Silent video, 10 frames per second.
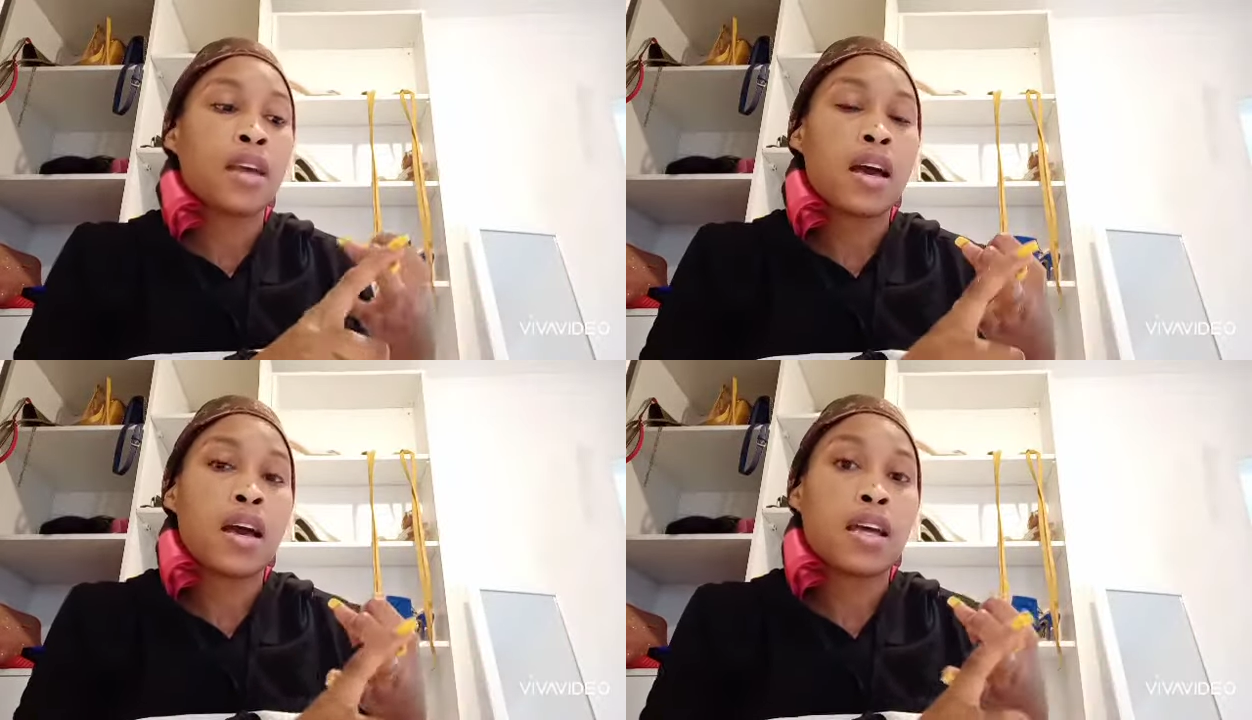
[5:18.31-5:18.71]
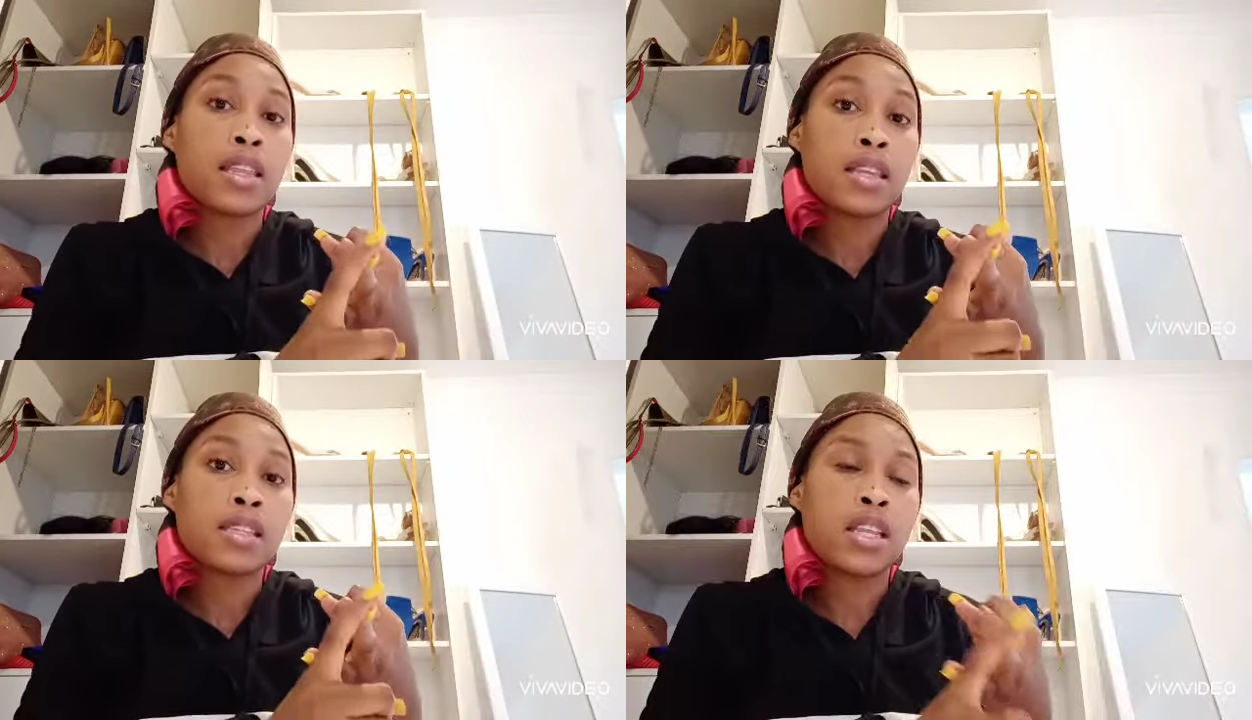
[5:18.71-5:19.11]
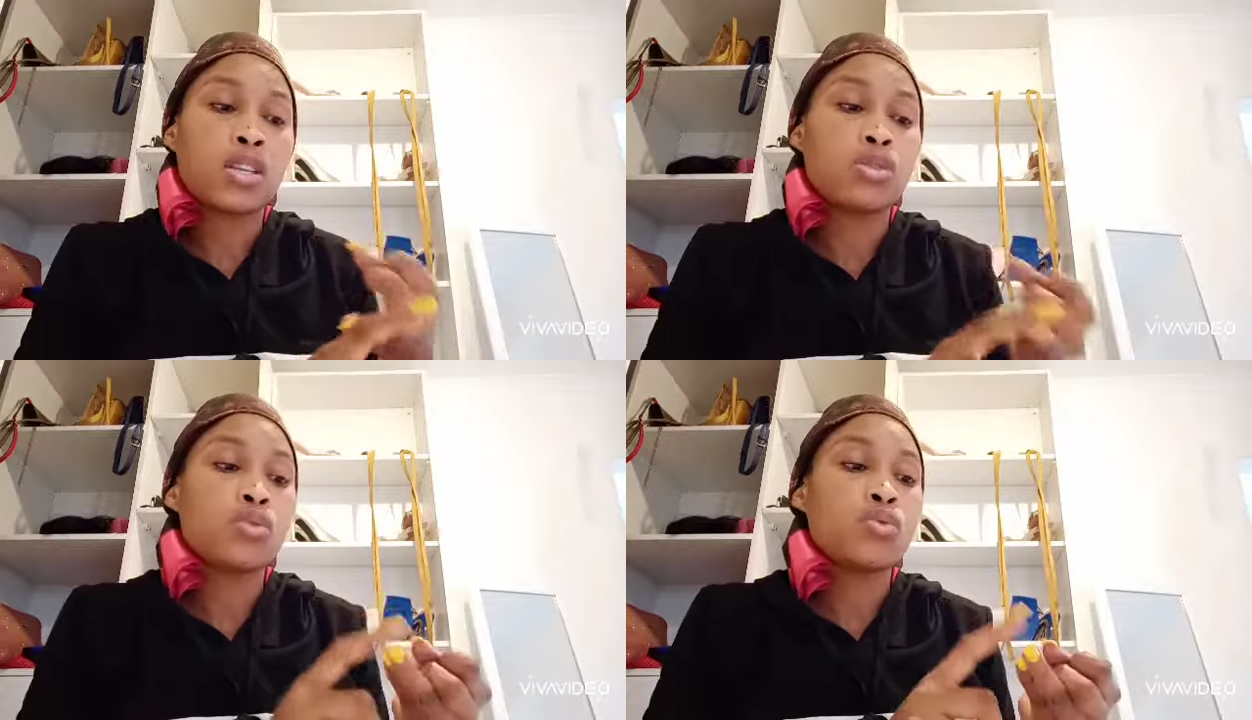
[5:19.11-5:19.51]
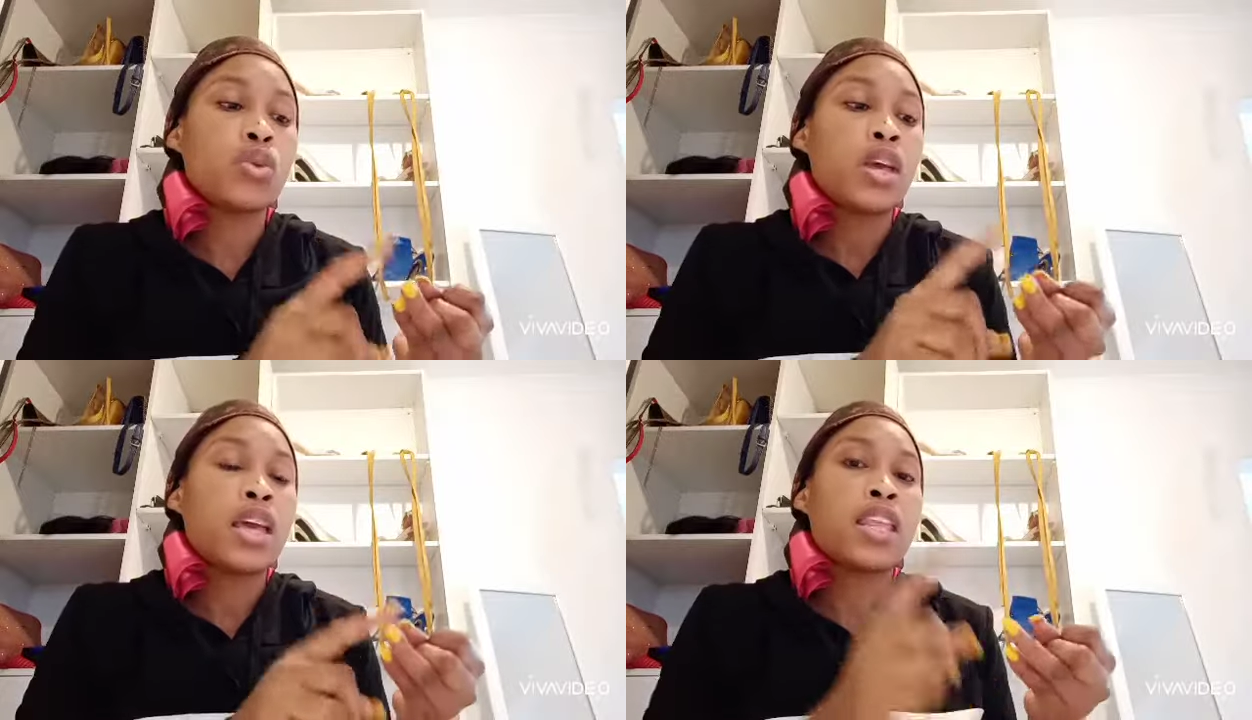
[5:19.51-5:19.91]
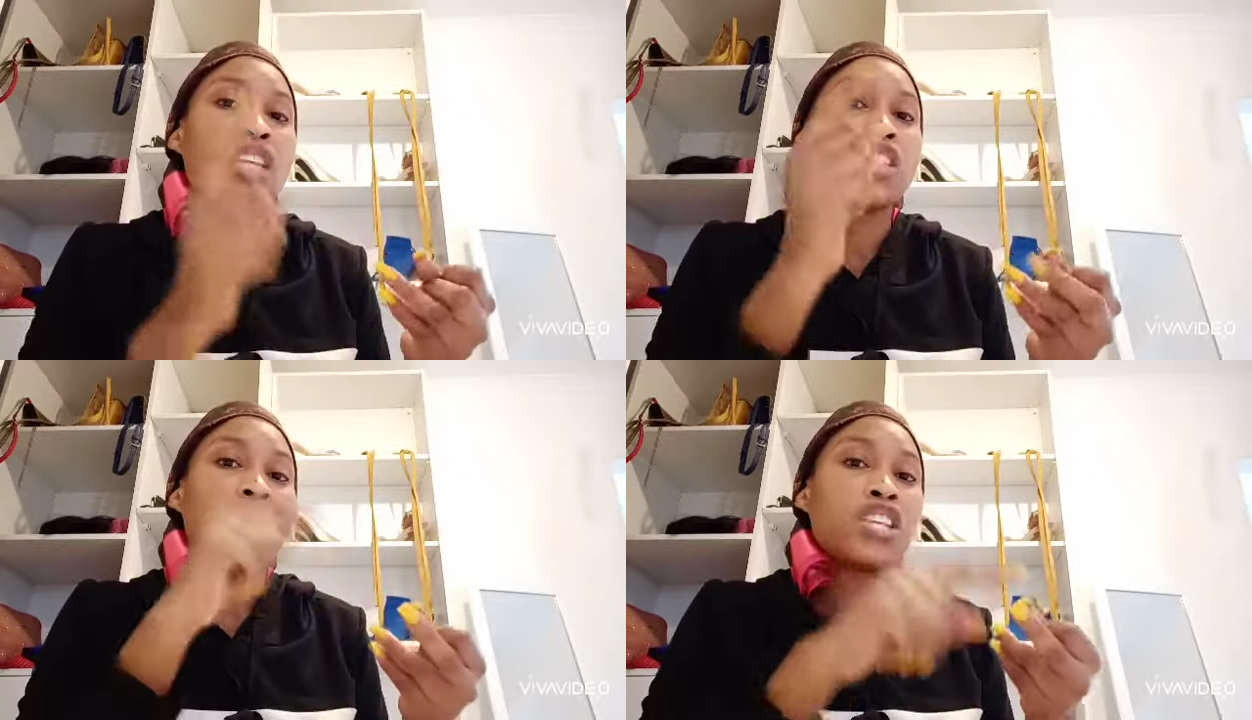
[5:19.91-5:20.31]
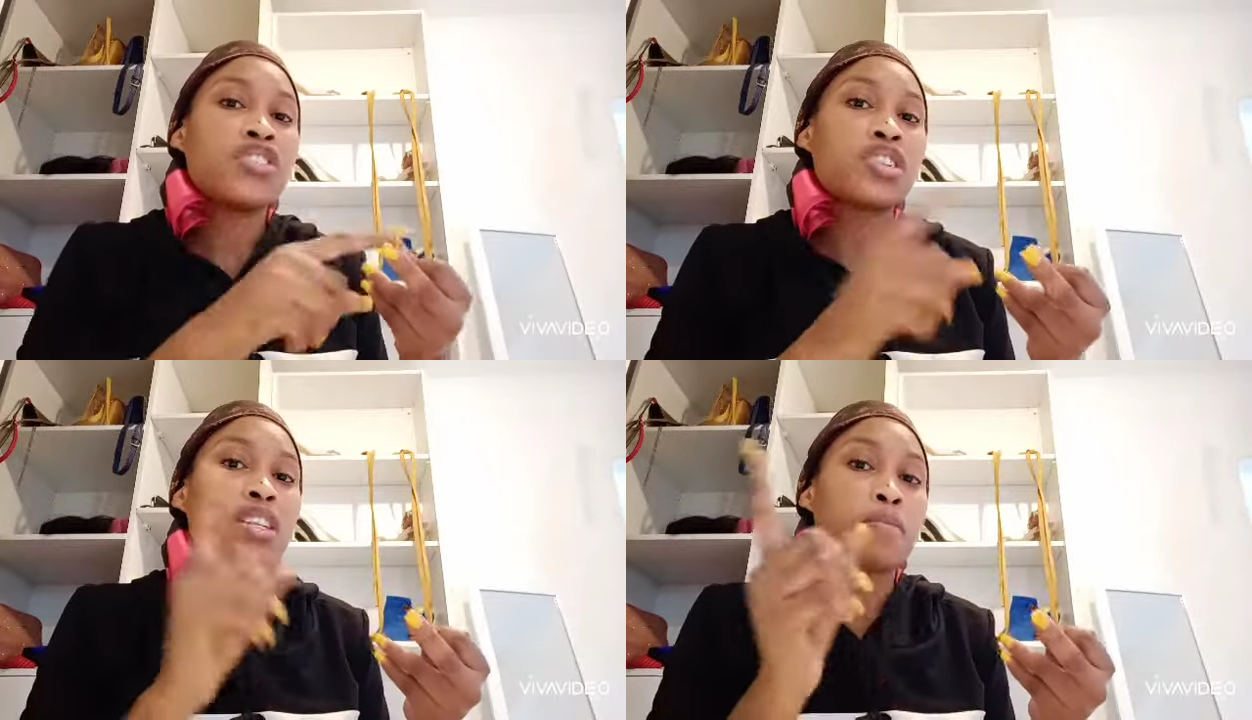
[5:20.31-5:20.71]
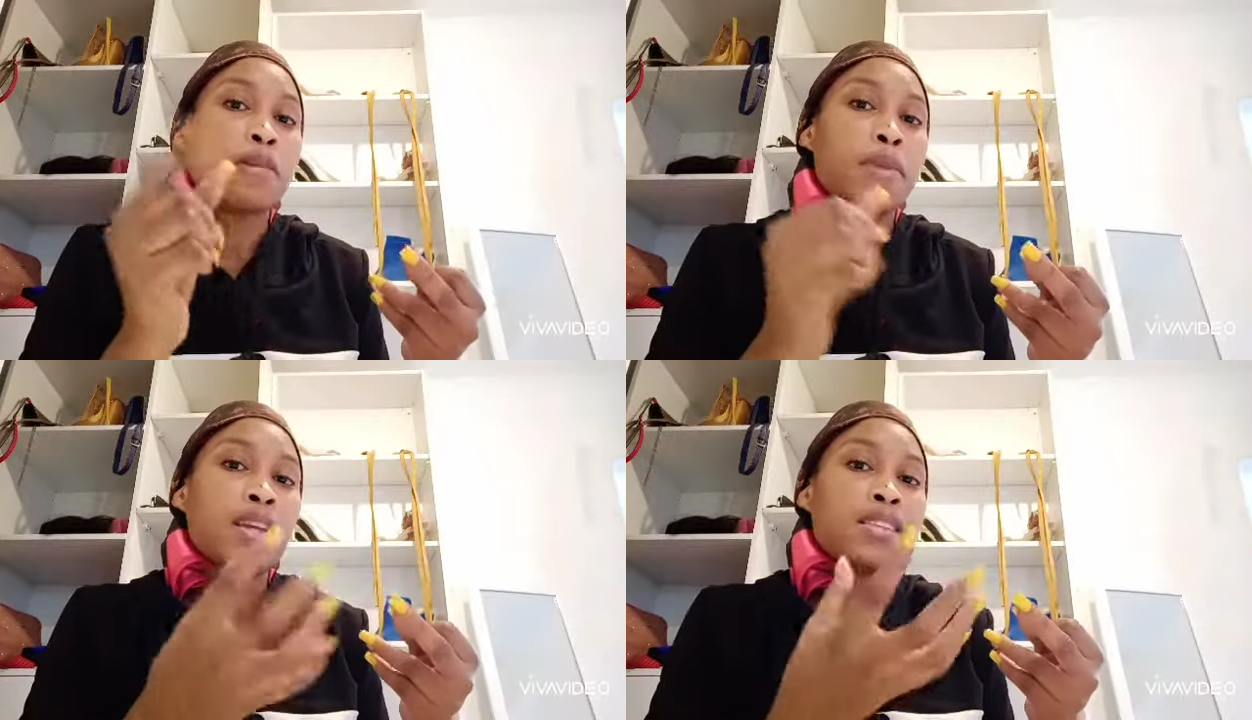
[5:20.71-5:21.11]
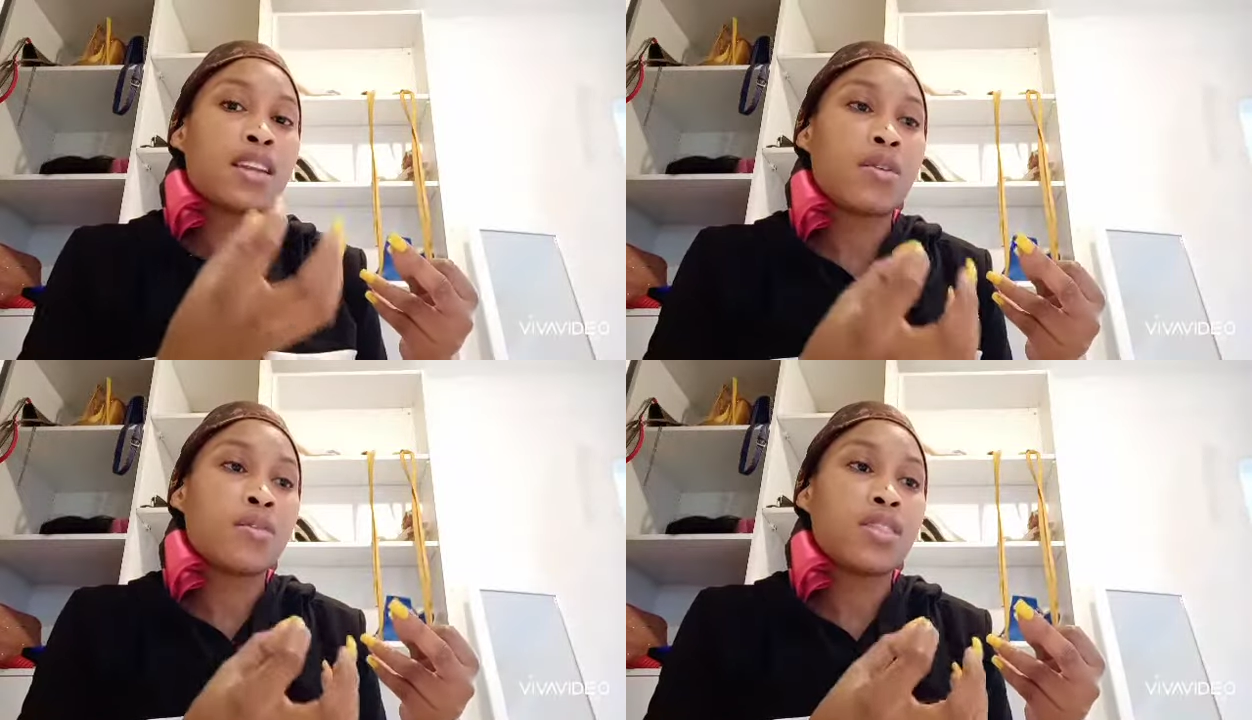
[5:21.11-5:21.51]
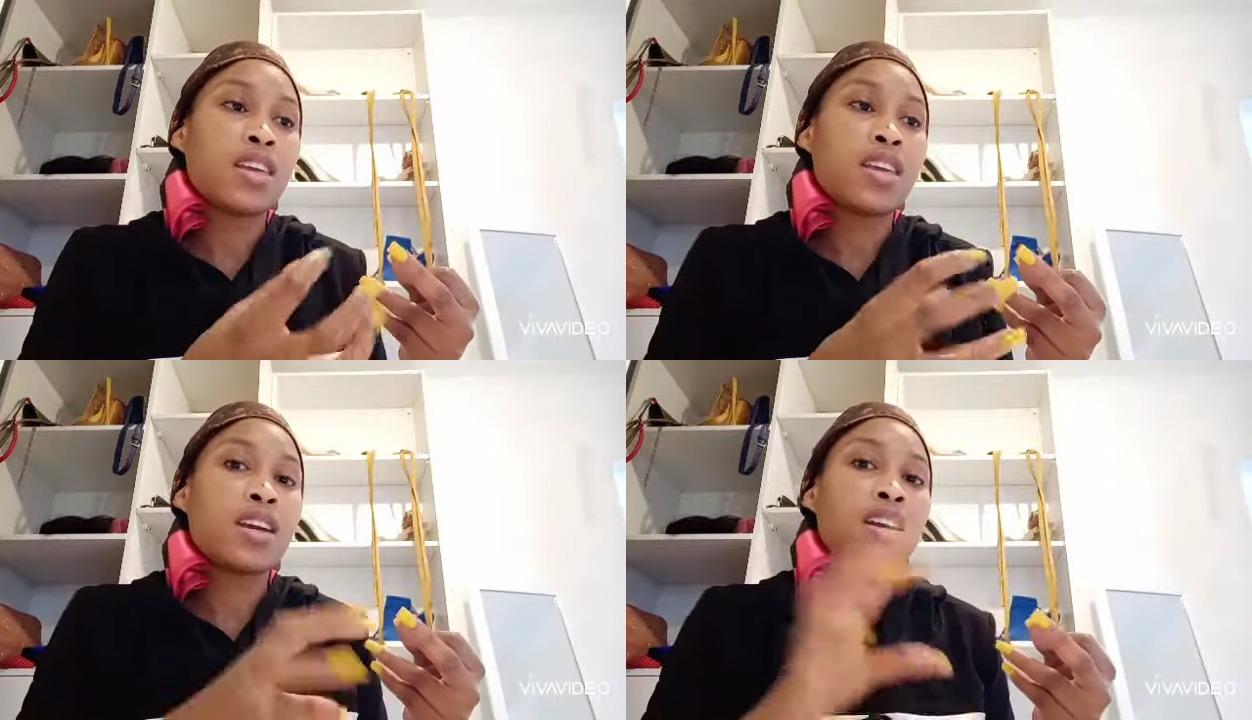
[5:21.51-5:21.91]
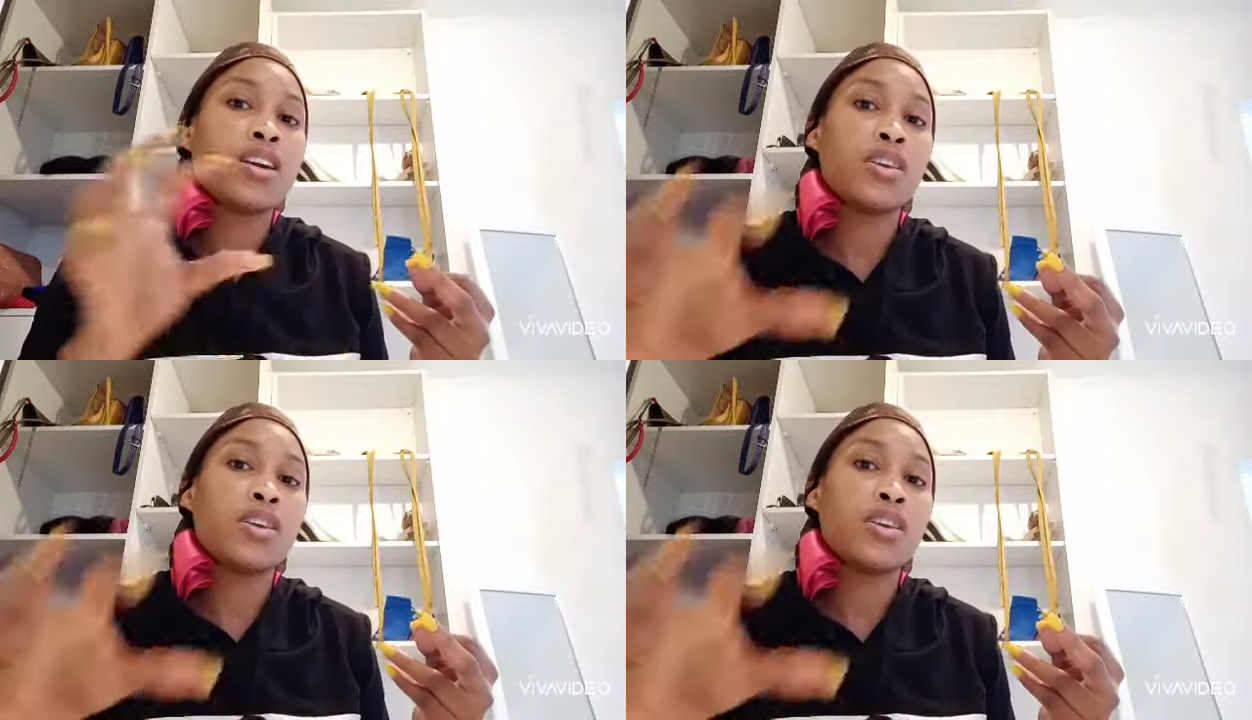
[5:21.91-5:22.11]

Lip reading: That's day two. And then day three, remember it's now thick.